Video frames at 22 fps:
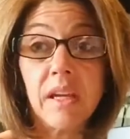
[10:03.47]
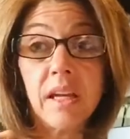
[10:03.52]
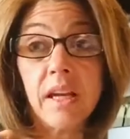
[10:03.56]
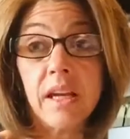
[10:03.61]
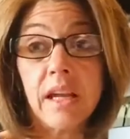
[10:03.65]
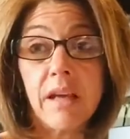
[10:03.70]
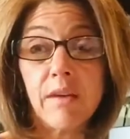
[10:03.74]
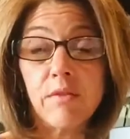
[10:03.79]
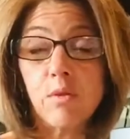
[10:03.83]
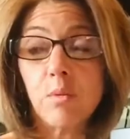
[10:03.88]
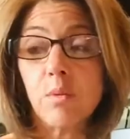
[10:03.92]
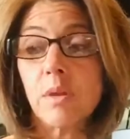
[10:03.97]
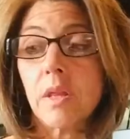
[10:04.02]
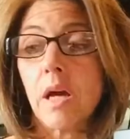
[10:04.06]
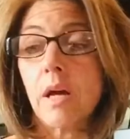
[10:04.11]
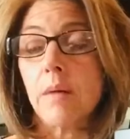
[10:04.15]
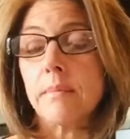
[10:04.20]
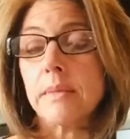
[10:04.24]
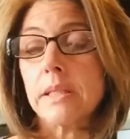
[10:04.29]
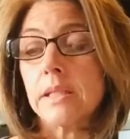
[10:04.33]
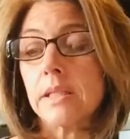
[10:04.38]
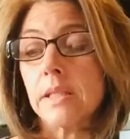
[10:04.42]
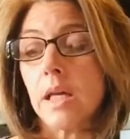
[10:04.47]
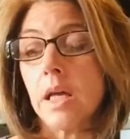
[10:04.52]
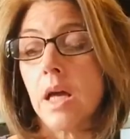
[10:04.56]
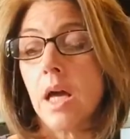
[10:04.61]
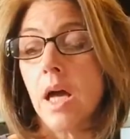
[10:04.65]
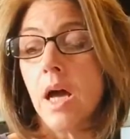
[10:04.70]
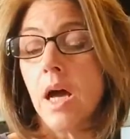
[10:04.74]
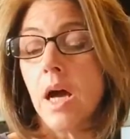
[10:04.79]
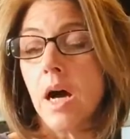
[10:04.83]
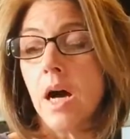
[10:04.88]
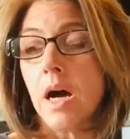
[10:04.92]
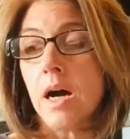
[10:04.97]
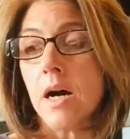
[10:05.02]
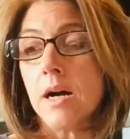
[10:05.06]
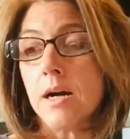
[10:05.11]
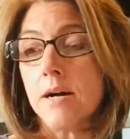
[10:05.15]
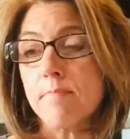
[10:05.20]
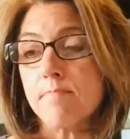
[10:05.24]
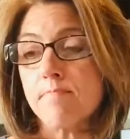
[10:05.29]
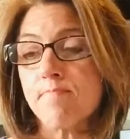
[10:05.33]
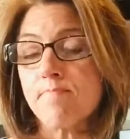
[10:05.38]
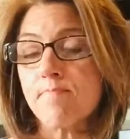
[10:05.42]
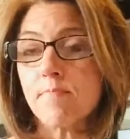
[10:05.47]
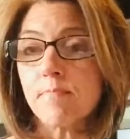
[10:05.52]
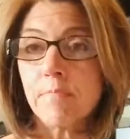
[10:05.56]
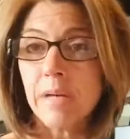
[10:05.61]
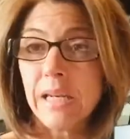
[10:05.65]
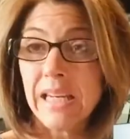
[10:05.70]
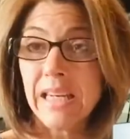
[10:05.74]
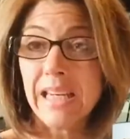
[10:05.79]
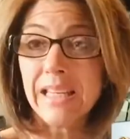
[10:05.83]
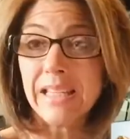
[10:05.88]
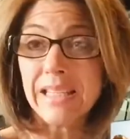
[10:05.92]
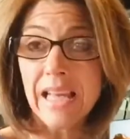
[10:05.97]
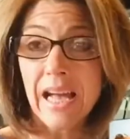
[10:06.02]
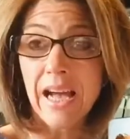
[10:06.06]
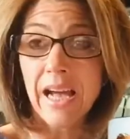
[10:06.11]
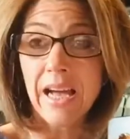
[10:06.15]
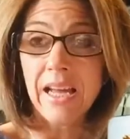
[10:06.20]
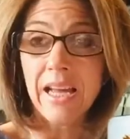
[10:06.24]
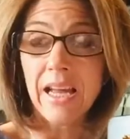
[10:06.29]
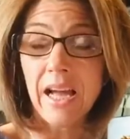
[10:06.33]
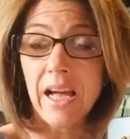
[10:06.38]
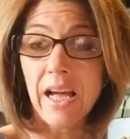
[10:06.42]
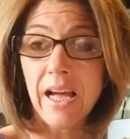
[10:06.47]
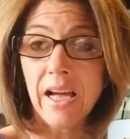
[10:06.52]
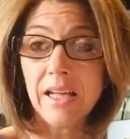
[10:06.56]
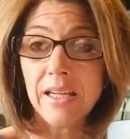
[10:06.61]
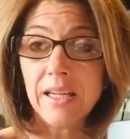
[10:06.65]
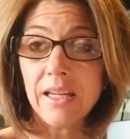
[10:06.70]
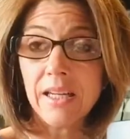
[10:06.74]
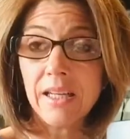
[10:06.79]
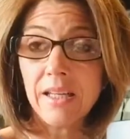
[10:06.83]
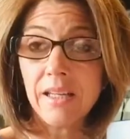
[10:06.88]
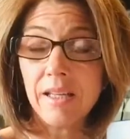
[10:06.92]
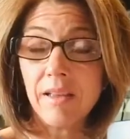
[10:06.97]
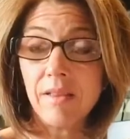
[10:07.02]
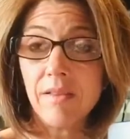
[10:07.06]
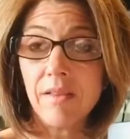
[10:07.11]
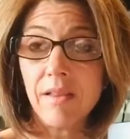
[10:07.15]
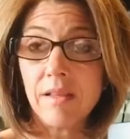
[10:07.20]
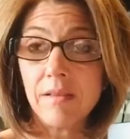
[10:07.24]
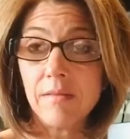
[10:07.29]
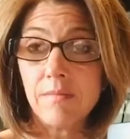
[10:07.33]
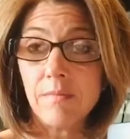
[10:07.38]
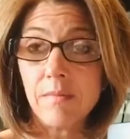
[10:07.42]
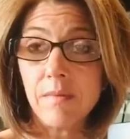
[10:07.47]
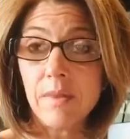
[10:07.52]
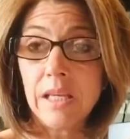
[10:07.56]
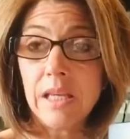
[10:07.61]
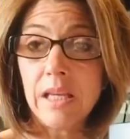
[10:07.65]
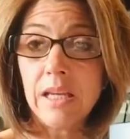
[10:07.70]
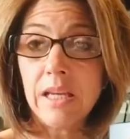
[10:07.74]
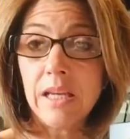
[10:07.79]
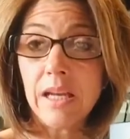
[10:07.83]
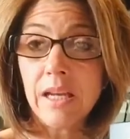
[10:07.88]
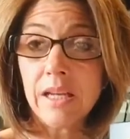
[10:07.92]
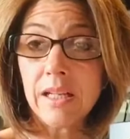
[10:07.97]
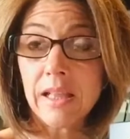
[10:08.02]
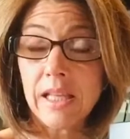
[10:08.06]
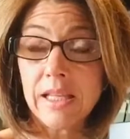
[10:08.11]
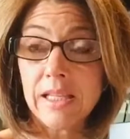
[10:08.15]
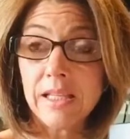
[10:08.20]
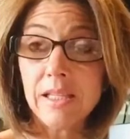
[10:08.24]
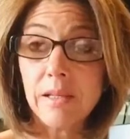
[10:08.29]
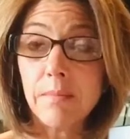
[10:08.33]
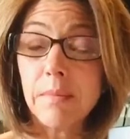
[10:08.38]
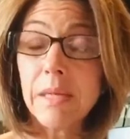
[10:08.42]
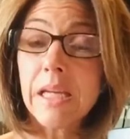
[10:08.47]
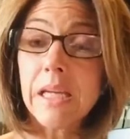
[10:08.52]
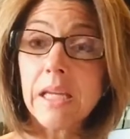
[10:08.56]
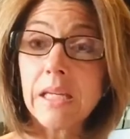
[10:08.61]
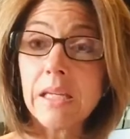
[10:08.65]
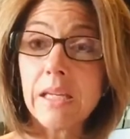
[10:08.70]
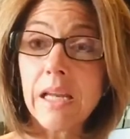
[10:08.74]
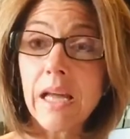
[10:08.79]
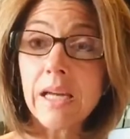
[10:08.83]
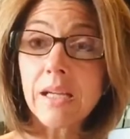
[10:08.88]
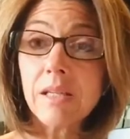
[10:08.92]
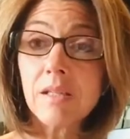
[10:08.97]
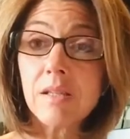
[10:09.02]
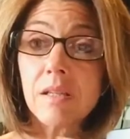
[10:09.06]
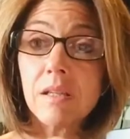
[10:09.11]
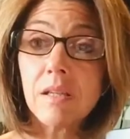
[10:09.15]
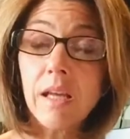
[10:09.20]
I'd have it with hummus. but it is high on the glycemic index.